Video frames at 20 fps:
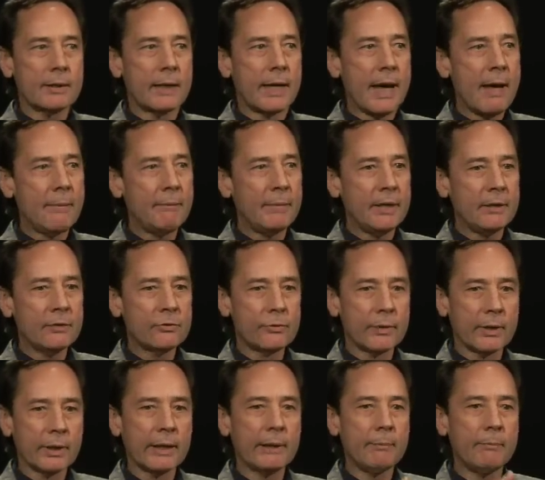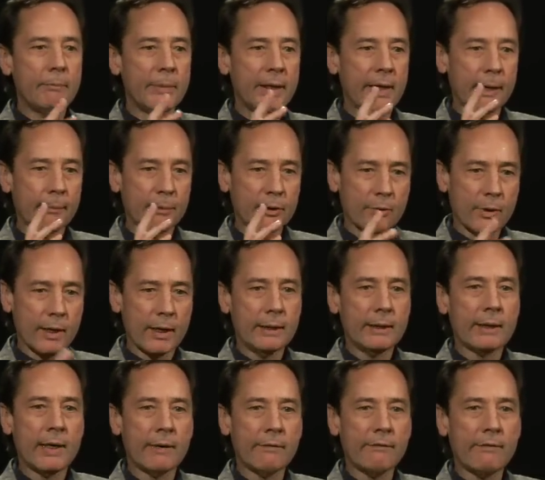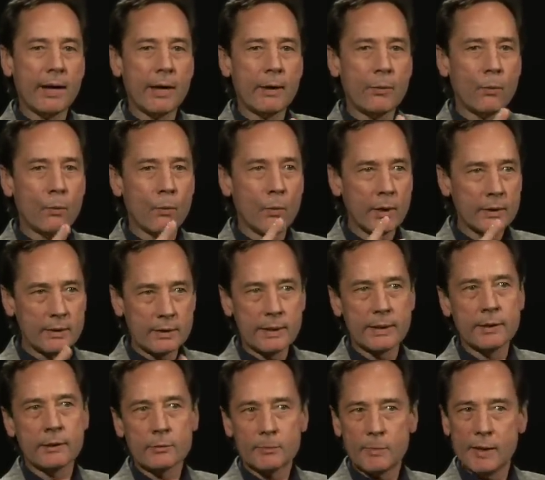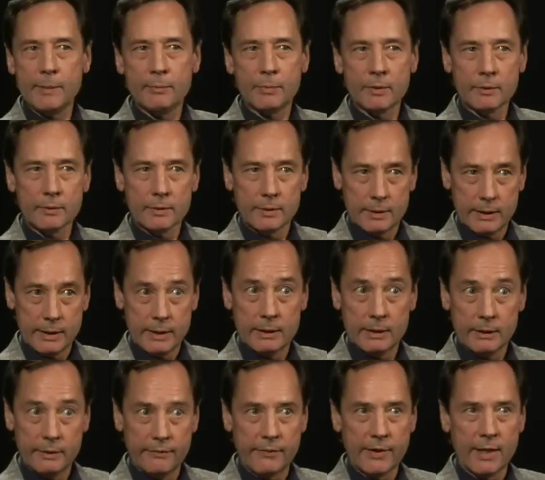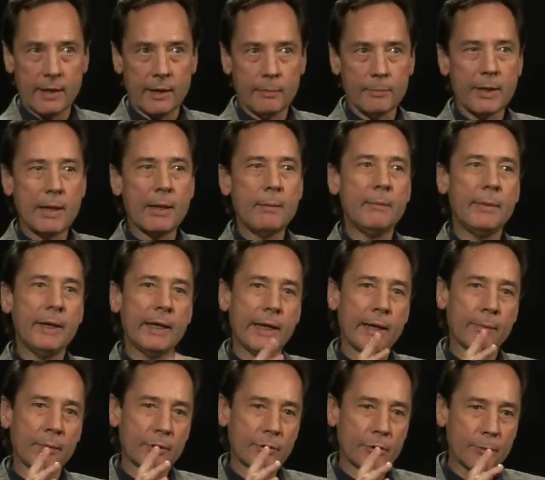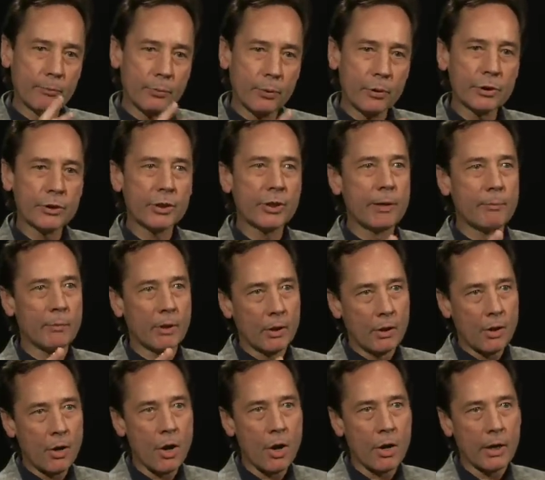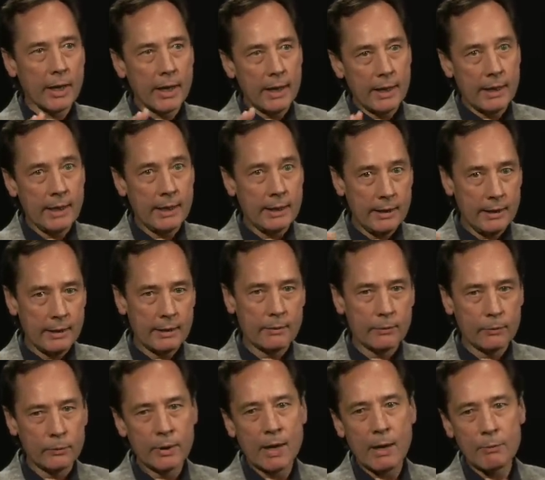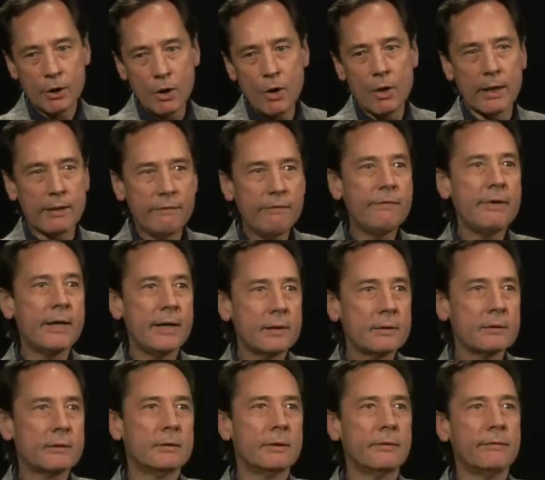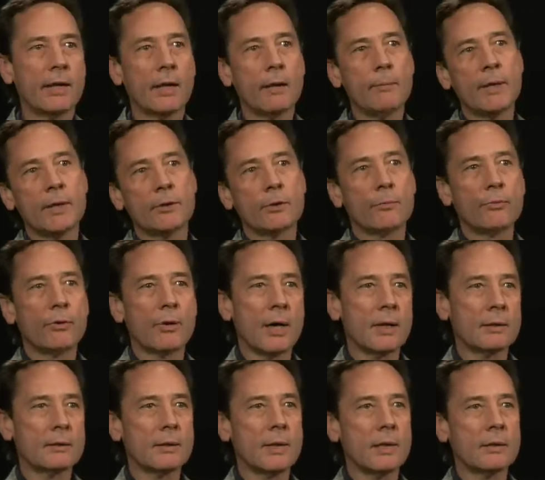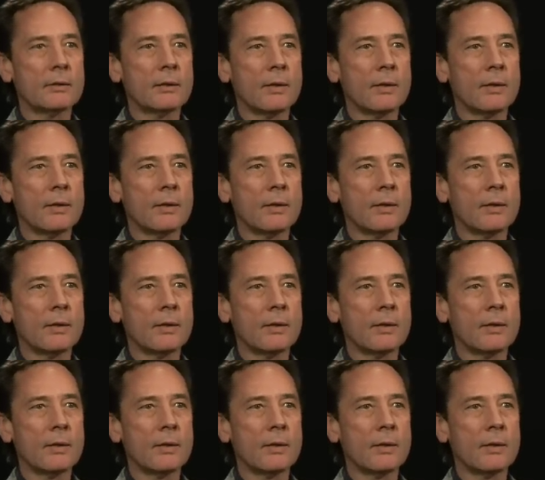And that means really being able to identify what skills people need to develop and being able to push them along in what I would call a phased developmental process.